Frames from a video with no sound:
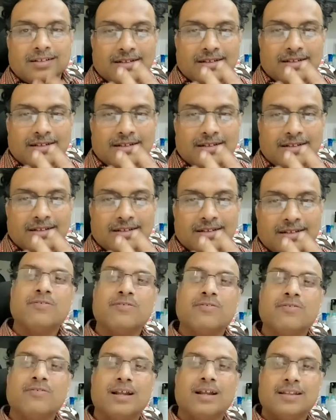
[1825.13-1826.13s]
study
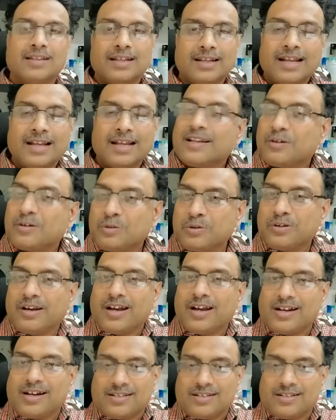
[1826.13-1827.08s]
well and then get a good grades.